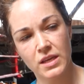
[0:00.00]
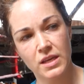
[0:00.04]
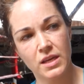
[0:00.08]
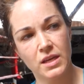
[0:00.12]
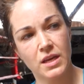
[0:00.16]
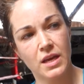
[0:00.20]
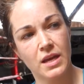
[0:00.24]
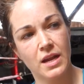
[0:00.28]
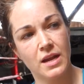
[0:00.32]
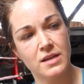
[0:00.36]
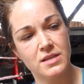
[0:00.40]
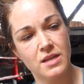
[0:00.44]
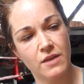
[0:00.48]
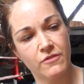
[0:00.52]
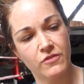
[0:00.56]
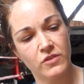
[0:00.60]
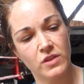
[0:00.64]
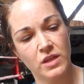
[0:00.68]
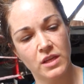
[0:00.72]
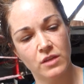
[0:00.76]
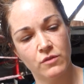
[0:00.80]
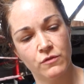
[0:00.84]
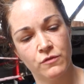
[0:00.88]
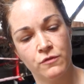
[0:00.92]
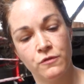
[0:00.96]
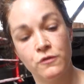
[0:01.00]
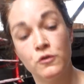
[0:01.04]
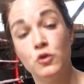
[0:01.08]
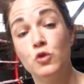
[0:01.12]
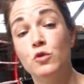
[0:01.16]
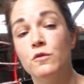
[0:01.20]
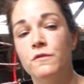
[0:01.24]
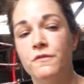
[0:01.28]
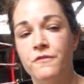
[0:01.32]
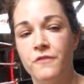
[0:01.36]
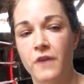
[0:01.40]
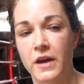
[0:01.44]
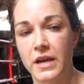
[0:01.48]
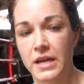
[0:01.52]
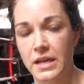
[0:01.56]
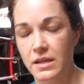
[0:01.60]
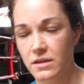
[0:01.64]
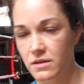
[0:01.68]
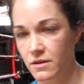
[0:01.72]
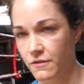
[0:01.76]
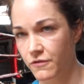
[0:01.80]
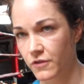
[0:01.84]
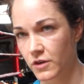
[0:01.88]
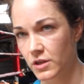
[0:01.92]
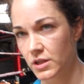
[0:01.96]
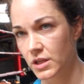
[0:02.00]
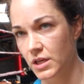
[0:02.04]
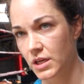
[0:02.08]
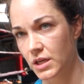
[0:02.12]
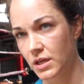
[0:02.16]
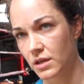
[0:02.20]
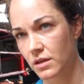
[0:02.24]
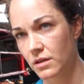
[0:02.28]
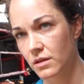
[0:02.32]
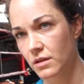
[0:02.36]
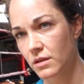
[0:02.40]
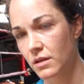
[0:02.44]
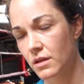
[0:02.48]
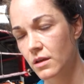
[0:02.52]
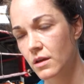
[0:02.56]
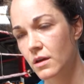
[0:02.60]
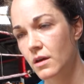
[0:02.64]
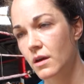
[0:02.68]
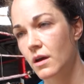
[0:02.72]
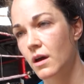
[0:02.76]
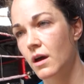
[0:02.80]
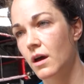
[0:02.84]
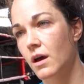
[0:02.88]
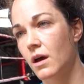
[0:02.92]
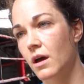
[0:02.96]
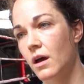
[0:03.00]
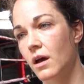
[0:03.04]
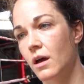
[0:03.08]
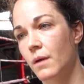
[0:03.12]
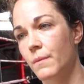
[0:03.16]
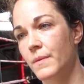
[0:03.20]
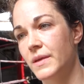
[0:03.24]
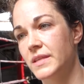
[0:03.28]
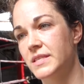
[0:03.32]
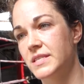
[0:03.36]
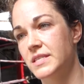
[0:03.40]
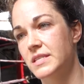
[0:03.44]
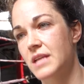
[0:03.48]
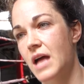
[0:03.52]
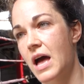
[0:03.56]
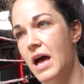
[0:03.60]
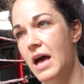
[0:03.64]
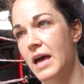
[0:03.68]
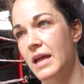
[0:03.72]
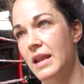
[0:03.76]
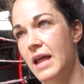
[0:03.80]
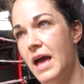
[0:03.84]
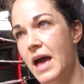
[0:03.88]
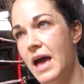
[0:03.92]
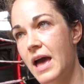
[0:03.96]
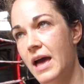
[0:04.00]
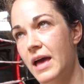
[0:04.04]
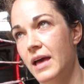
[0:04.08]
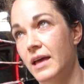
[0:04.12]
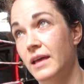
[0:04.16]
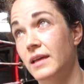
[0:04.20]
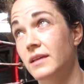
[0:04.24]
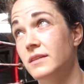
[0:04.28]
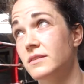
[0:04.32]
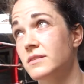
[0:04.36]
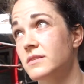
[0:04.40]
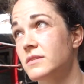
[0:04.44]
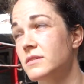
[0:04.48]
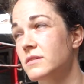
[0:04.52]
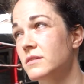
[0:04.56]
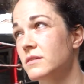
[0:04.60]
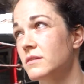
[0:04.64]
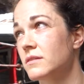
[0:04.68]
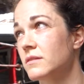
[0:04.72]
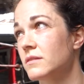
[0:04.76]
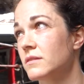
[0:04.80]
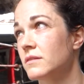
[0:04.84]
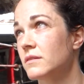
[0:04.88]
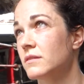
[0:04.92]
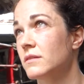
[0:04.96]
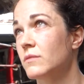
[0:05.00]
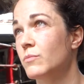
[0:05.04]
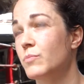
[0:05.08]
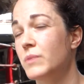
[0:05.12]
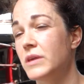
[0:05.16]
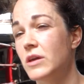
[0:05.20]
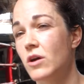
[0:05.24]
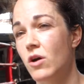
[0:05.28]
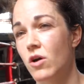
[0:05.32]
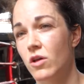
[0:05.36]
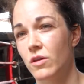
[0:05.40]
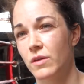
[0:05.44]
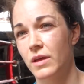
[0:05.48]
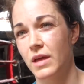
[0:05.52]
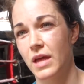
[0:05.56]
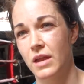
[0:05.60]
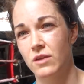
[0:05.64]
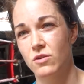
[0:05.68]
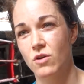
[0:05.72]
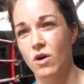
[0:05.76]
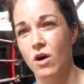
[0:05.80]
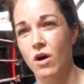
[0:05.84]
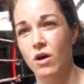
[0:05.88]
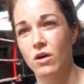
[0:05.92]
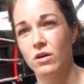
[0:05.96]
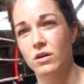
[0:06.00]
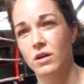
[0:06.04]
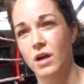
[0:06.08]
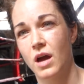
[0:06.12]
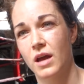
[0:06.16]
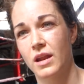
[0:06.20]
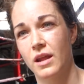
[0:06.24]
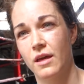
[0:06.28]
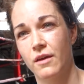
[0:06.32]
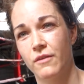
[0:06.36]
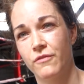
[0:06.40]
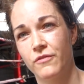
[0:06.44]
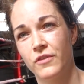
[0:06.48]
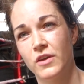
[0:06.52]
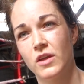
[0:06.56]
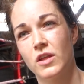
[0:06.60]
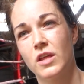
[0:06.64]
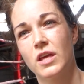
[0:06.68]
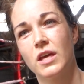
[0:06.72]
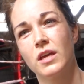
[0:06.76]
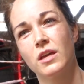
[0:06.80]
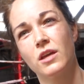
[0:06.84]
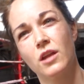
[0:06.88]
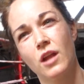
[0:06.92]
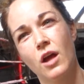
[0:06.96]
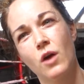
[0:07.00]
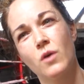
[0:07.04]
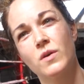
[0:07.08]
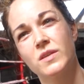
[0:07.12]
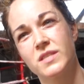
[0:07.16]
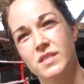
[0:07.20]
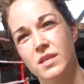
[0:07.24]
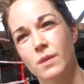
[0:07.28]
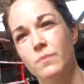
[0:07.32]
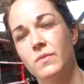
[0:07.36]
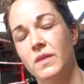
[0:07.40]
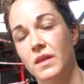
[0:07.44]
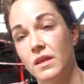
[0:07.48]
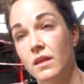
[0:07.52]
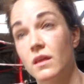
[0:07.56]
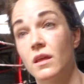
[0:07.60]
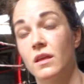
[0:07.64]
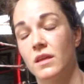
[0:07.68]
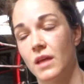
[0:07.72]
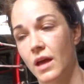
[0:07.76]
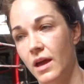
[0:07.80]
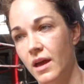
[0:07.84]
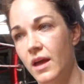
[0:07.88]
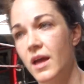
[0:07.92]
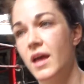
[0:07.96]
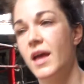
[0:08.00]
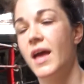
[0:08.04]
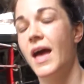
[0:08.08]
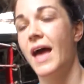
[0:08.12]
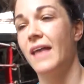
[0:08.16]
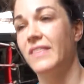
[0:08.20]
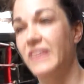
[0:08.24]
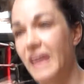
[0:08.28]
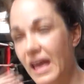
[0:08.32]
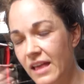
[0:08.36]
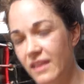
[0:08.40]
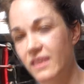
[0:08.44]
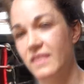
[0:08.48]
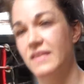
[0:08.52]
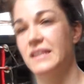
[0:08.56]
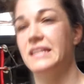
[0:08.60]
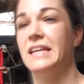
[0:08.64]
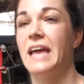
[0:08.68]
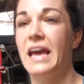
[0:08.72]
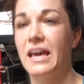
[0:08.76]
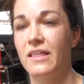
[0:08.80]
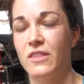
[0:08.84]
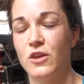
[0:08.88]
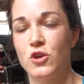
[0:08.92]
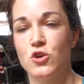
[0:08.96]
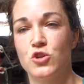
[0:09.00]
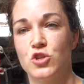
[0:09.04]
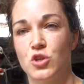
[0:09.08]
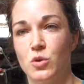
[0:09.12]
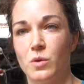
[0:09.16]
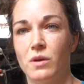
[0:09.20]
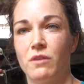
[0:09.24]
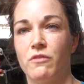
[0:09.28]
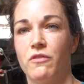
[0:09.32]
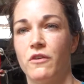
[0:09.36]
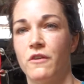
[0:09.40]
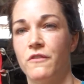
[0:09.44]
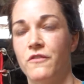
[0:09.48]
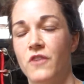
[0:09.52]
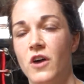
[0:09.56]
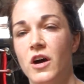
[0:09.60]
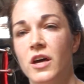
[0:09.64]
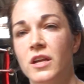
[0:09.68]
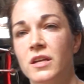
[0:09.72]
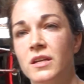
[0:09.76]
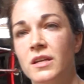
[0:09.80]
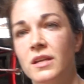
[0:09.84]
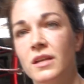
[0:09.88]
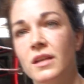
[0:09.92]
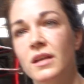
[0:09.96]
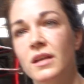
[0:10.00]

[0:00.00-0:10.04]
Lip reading: I definitely view fighting differently. It's not as be all end all kind of feeling, you know. It's something at the end of the day that you're doing for fun.